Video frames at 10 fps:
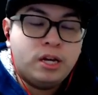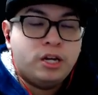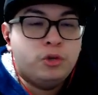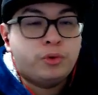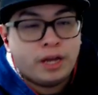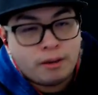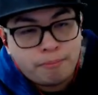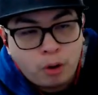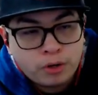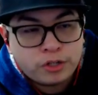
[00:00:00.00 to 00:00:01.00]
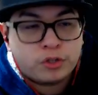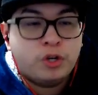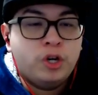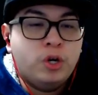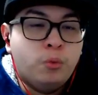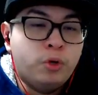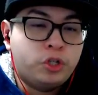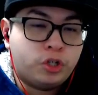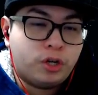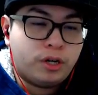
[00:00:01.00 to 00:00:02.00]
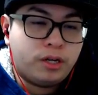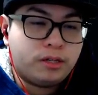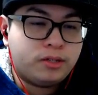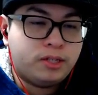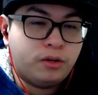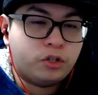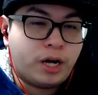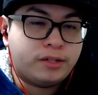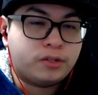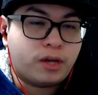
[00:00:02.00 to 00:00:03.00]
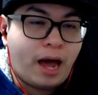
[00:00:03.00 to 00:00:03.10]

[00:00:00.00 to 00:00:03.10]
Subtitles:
you gain a bonus, which synergizes.